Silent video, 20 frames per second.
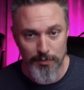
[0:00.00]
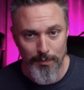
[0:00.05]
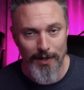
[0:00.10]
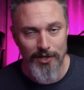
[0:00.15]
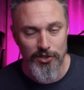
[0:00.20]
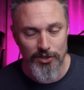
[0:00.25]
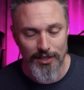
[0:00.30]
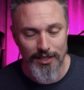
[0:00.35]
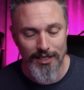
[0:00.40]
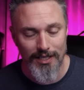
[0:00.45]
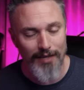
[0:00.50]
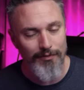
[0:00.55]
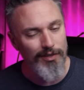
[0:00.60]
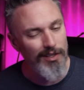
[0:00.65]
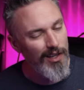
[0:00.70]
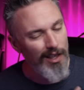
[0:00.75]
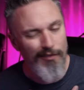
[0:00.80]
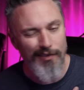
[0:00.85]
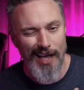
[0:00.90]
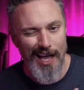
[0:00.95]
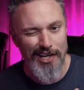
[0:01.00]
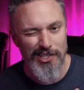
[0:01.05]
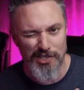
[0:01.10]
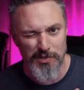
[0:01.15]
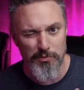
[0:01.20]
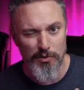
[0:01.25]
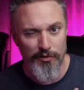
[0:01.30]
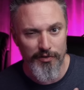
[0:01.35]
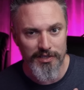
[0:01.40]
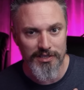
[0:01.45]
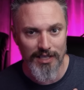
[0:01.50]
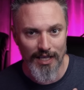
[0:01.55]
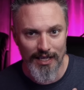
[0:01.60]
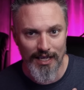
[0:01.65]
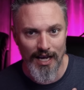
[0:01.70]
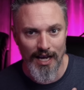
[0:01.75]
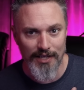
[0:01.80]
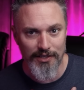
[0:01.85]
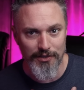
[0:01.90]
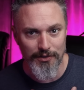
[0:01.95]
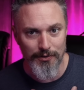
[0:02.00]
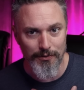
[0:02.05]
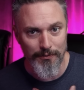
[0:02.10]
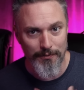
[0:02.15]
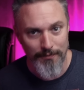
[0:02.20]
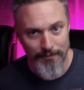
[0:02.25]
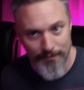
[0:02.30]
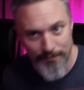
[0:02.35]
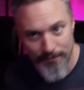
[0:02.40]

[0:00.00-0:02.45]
especially if you love action movies like I do.